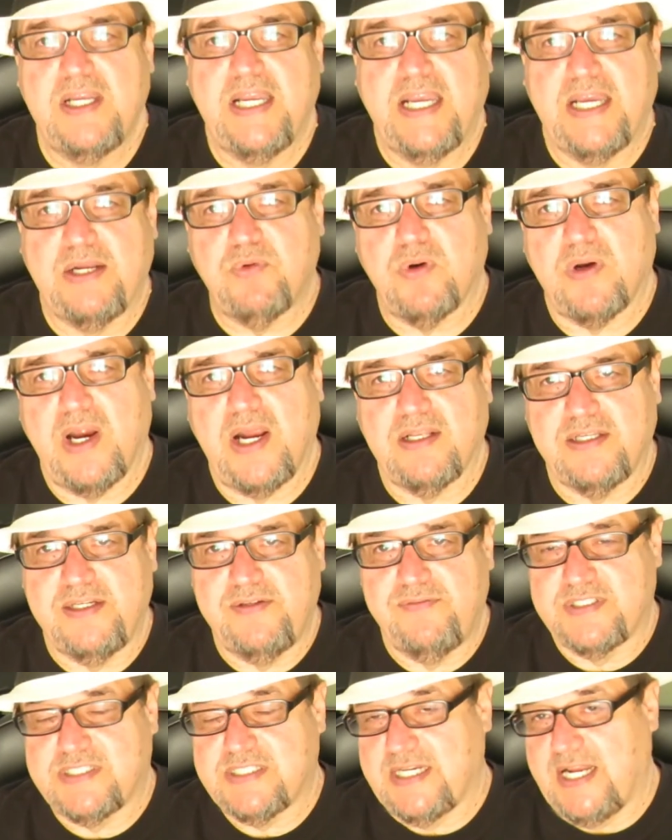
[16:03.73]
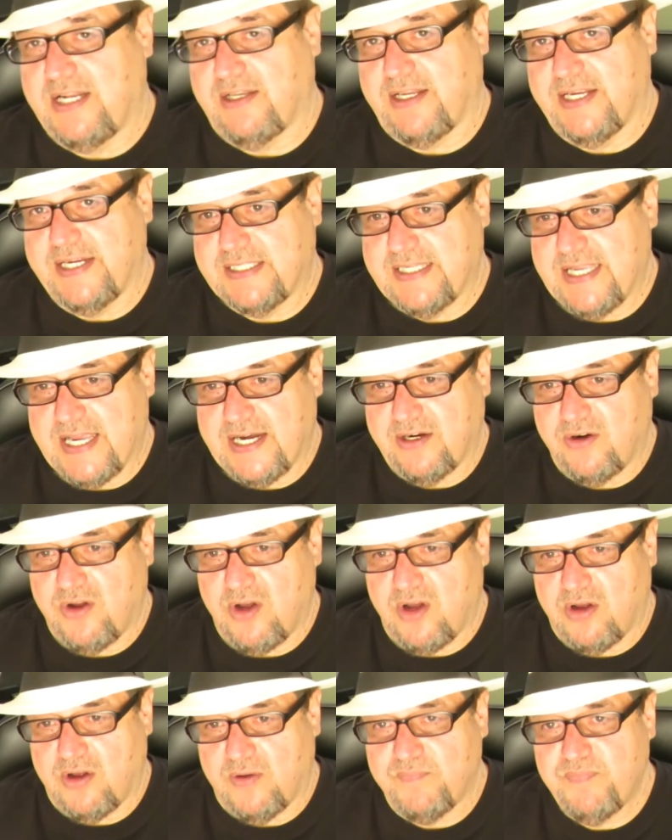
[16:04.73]
And where I live, it's not like that at
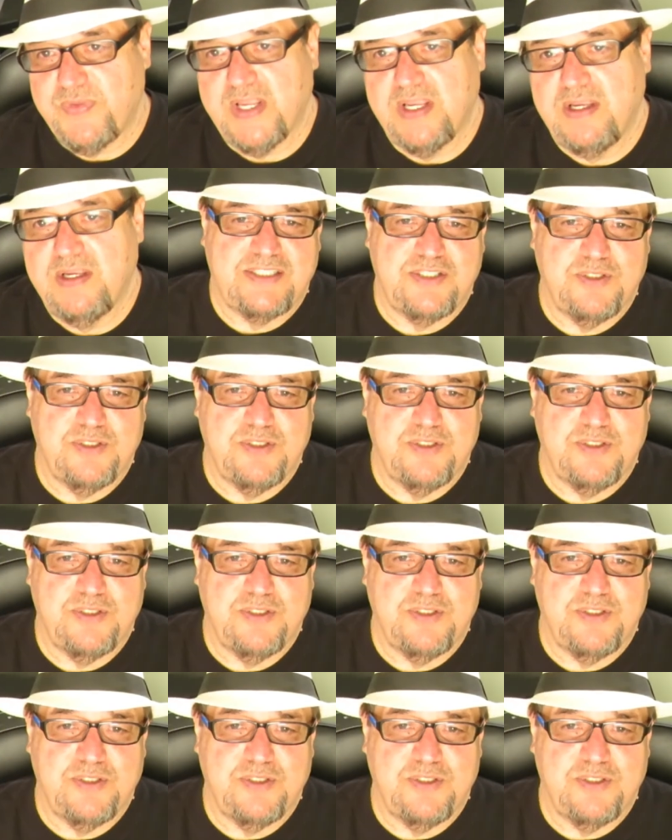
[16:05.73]
all.